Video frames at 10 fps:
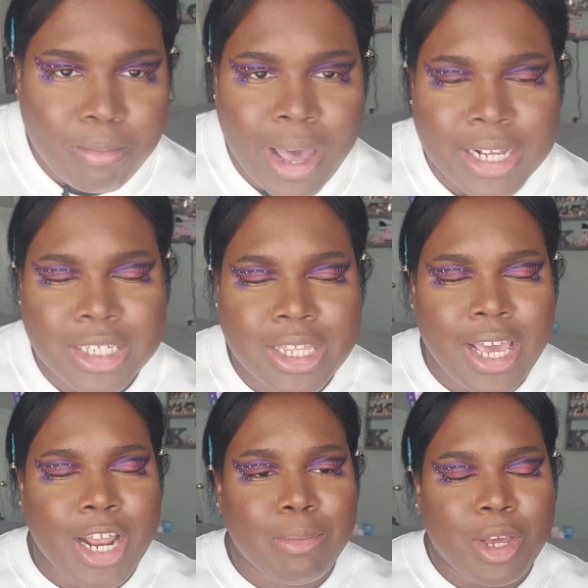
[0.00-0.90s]
back to the
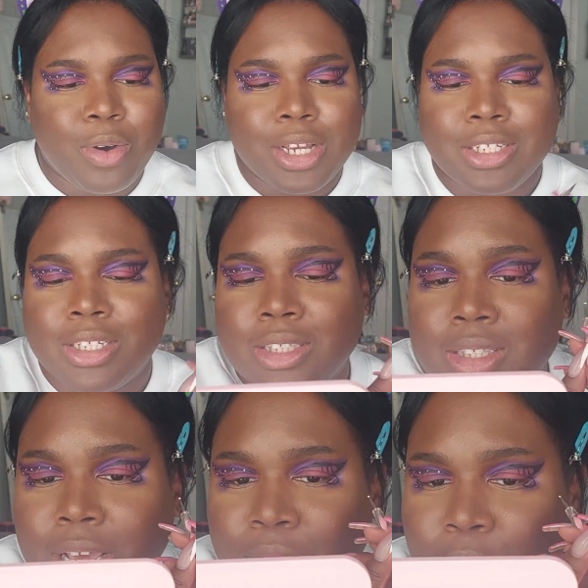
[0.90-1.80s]
anime
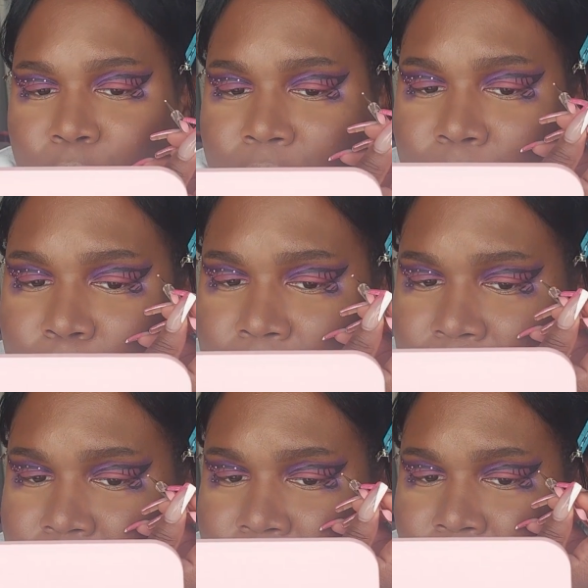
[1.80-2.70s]
questions, and the wheel
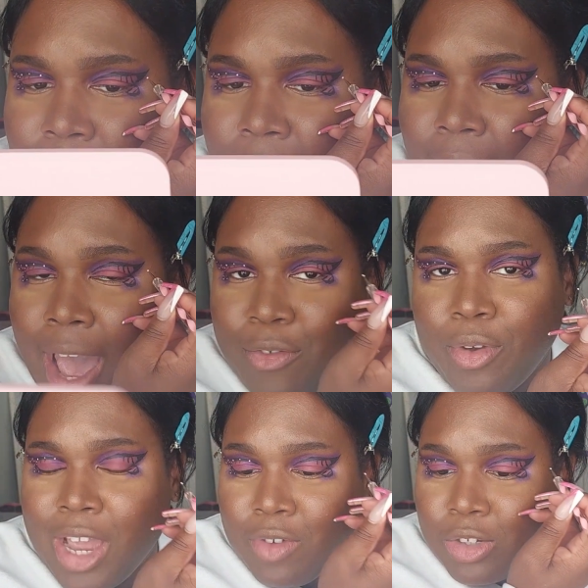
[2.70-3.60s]
picked, have
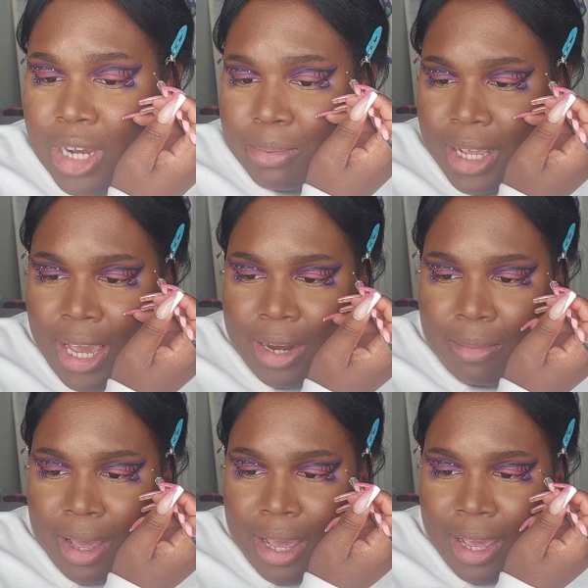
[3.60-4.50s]
you ever dropped an
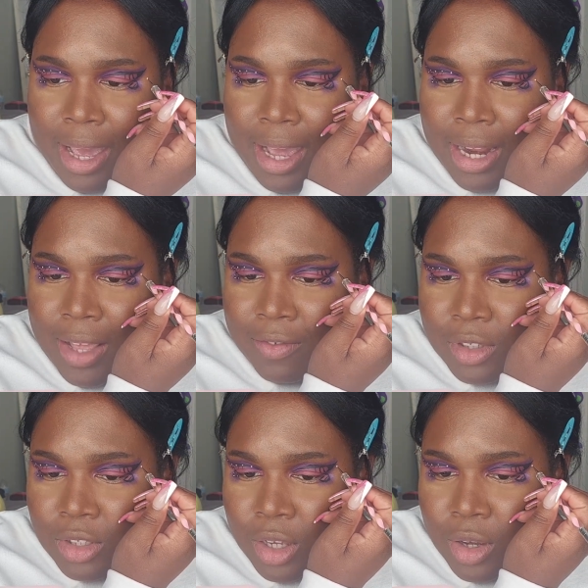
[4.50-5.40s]
anime, and if
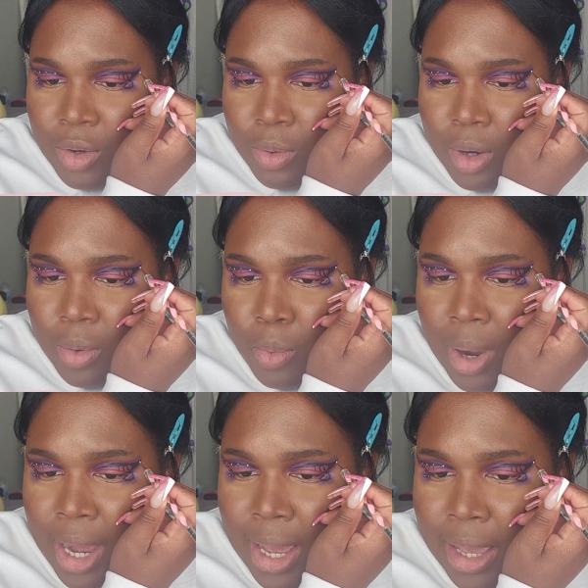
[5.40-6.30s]
so,
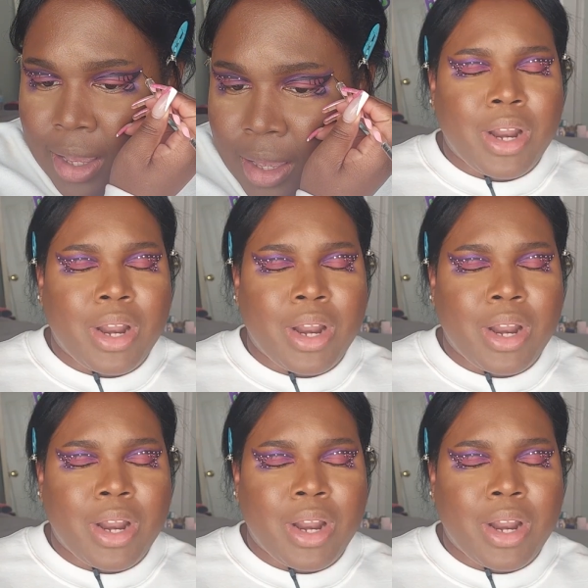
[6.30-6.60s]
why?